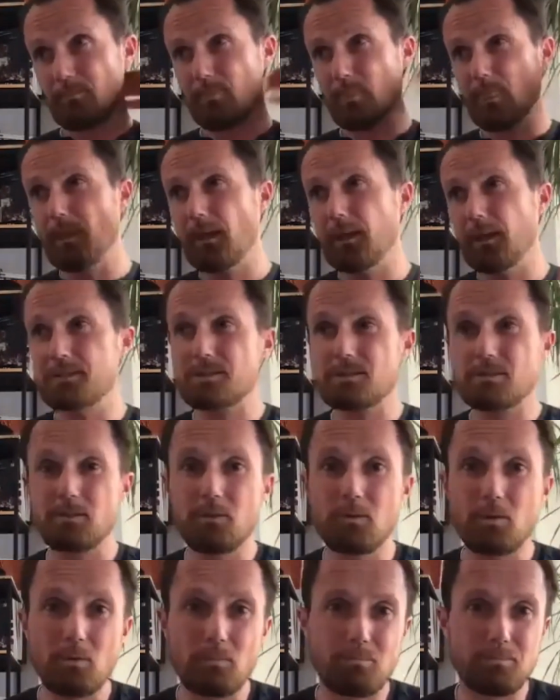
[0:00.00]
It's
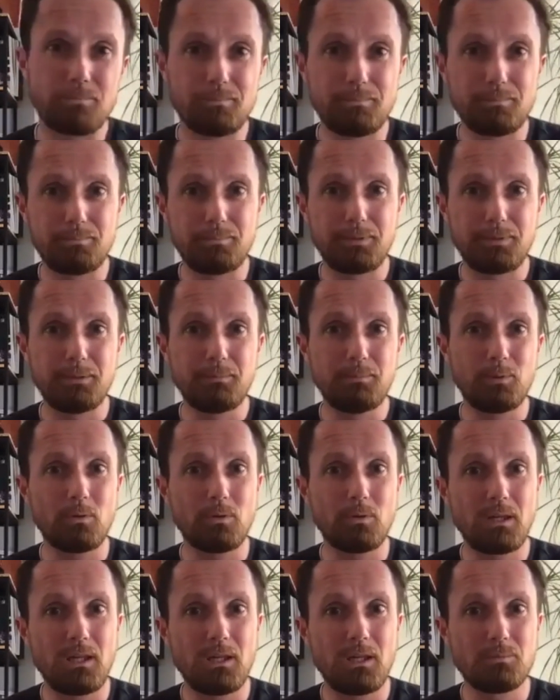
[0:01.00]
people
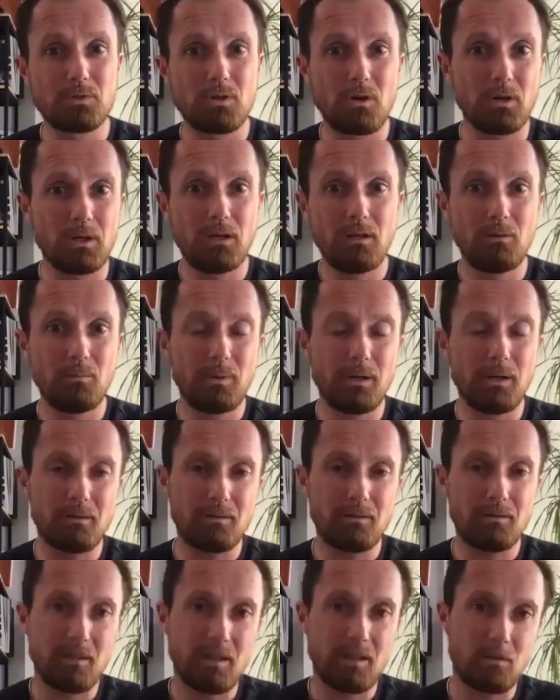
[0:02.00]
keep talking about
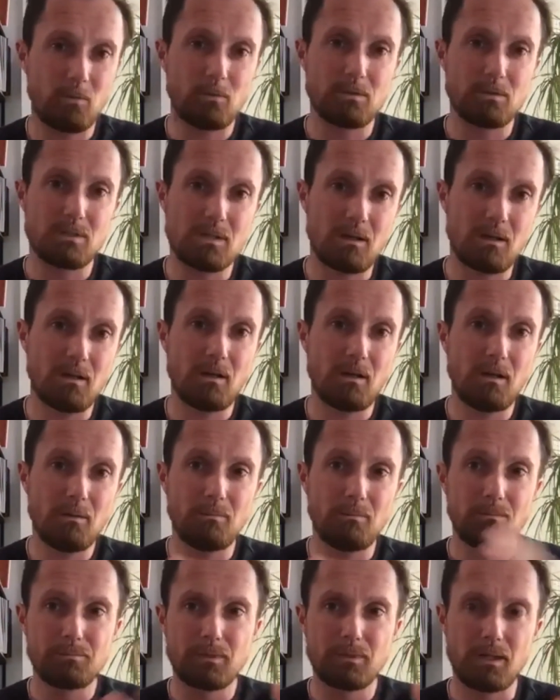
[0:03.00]
that all the time.
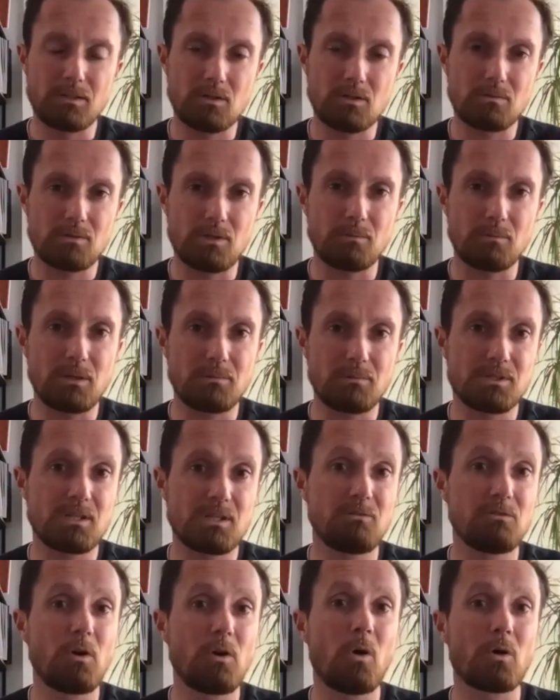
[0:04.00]
Sometimes it's even
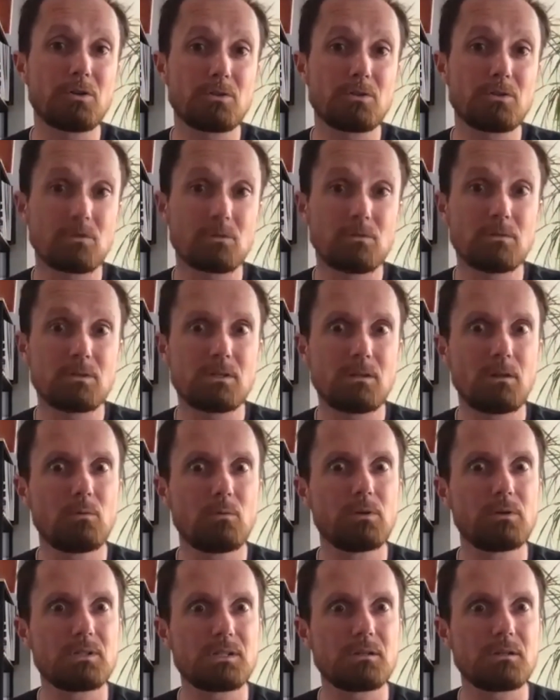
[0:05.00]
hard to understand what a
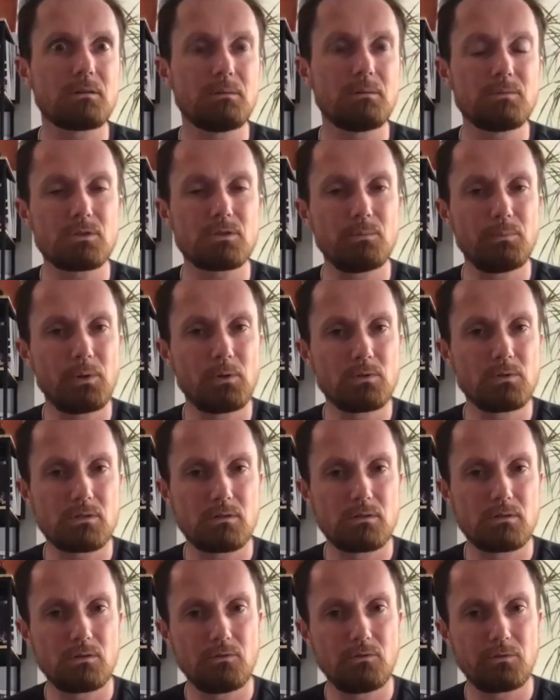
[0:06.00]
CRM is supposed to
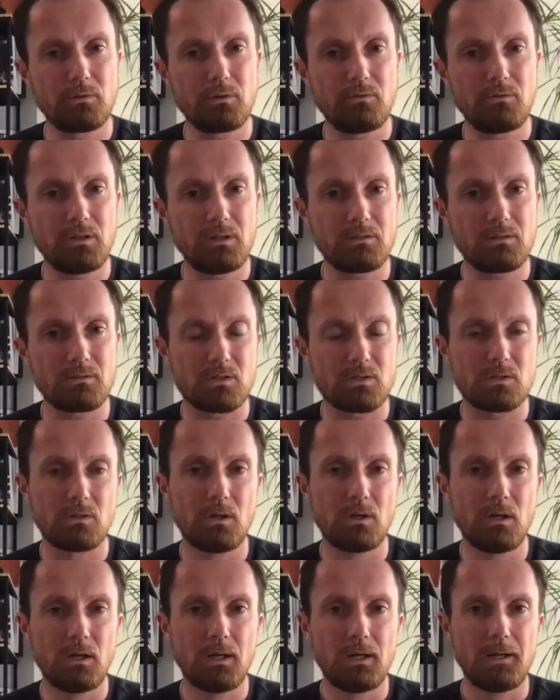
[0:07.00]
do for events.
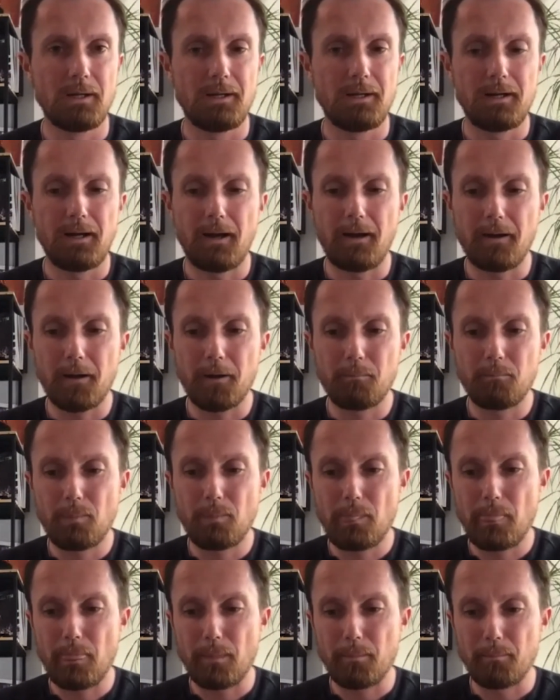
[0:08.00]

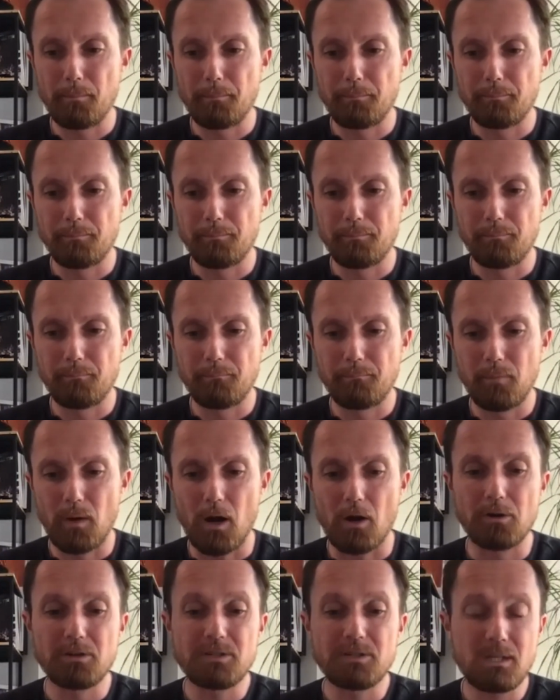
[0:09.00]

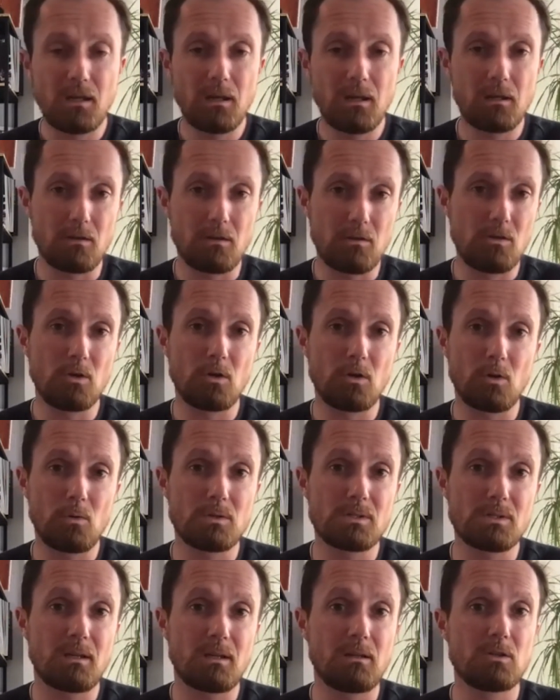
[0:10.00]
Our take at njuko is
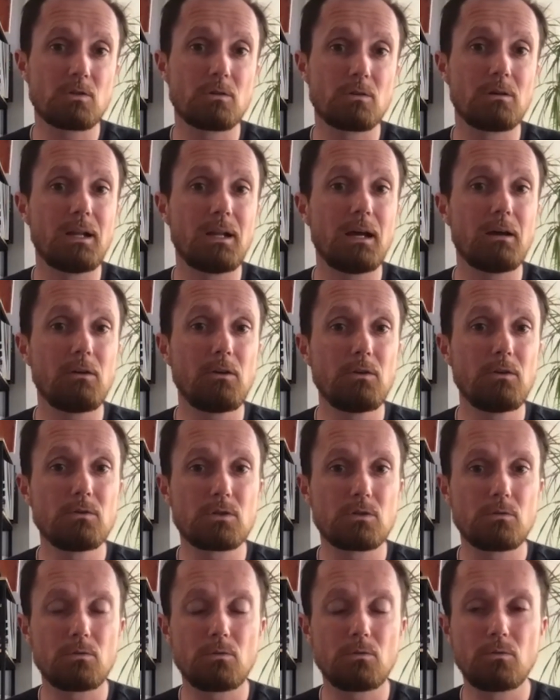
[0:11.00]
that it should allow you
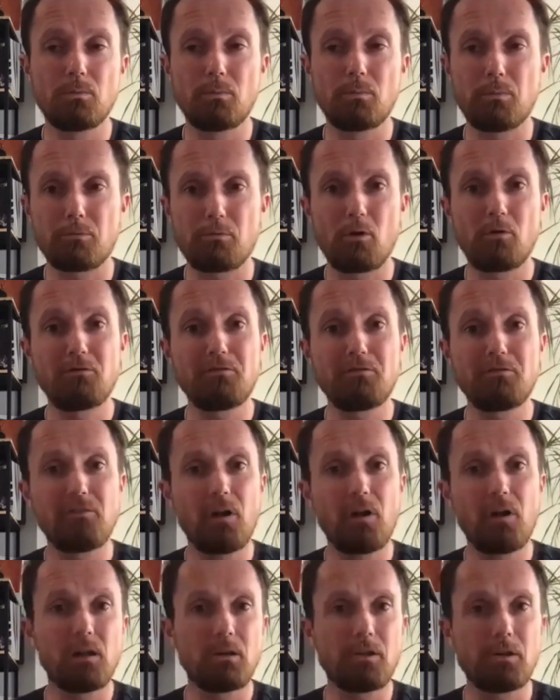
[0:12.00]
to profile
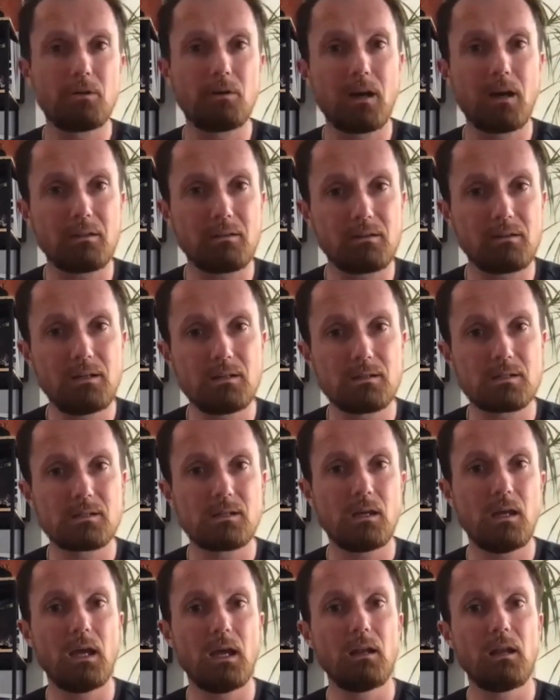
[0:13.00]
your athletes
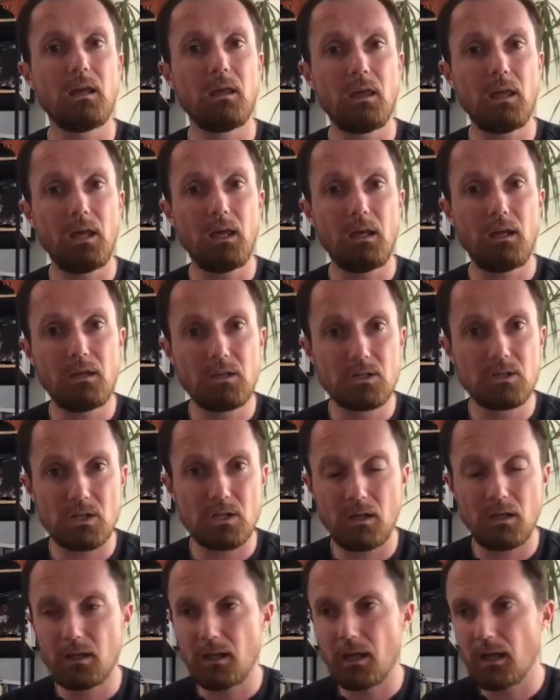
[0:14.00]
and engage
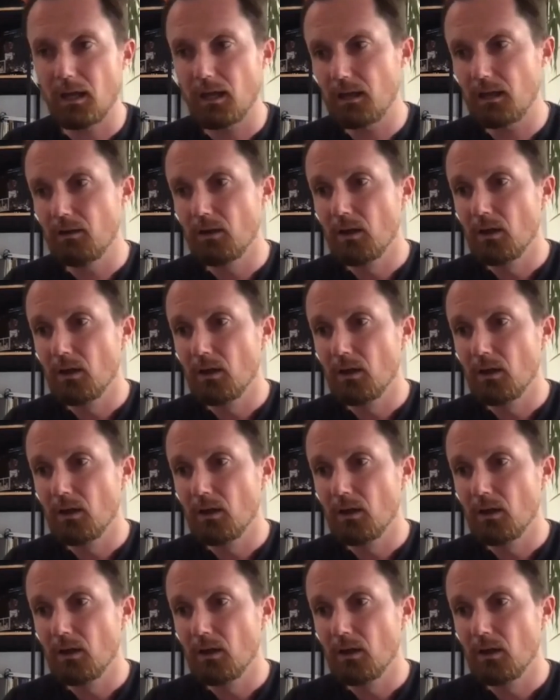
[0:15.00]
in a